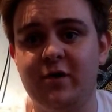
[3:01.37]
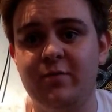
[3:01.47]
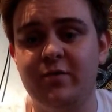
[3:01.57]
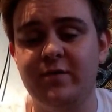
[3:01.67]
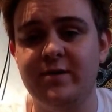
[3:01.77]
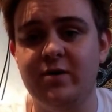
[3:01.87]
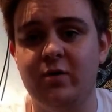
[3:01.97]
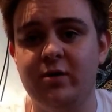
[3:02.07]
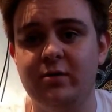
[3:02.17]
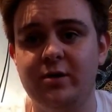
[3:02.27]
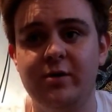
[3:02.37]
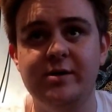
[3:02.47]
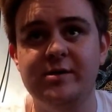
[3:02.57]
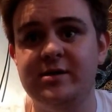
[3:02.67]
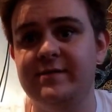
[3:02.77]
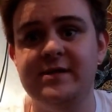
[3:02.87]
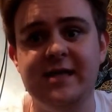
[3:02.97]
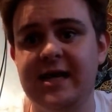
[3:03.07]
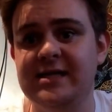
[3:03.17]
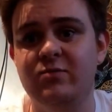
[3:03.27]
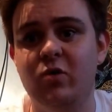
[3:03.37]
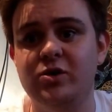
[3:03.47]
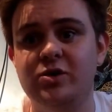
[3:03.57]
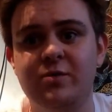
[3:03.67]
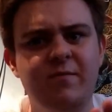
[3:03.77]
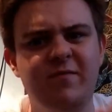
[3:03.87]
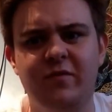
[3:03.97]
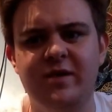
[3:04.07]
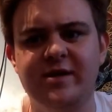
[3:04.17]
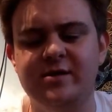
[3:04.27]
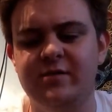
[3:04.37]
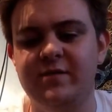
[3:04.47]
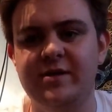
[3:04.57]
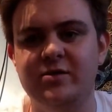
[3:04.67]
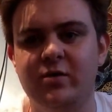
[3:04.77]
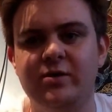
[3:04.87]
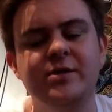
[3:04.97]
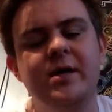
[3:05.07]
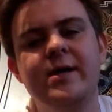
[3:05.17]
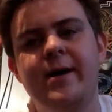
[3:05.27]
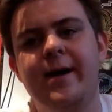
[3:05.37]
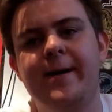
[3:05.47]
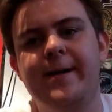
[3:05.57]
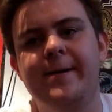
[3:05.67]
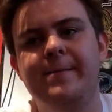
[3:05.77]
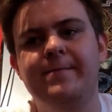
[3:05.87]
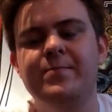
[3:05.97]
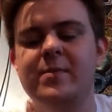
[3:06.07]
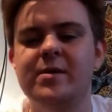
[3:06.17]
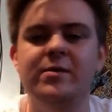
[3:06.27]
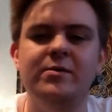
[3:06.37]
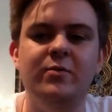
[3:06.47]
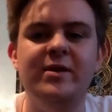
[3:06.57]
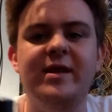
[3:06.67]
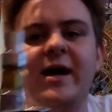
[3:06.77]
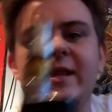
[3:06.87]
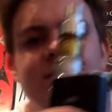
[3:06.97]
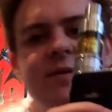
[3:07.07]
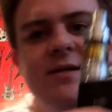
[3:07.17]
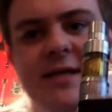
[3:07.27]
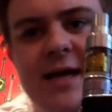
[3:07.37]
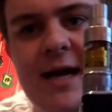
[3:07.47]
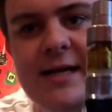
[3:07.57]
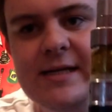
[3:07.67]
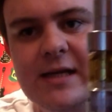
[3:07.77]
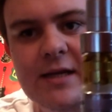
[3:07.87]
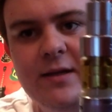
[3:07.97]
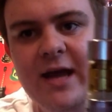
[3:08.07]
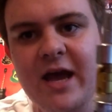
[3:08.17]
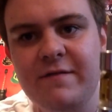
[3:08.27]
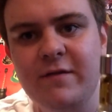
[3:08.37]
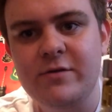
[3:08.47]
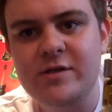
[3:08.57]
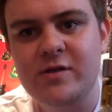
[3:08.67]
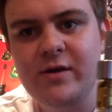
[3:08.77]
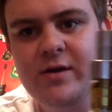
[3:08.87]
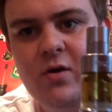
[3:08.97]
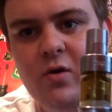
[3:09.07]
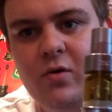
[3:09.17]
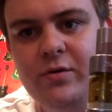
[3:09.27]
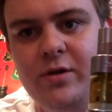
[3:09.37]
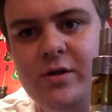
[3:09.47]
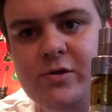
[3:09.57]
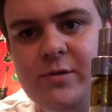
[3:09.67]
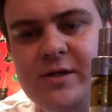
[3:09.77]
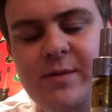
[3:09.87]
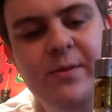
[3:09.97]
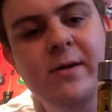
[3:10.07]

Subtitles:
a 0.3 coil. You need 70 to 80 watts for these coils. So with that, they basically added a little airflow design on the drip tip.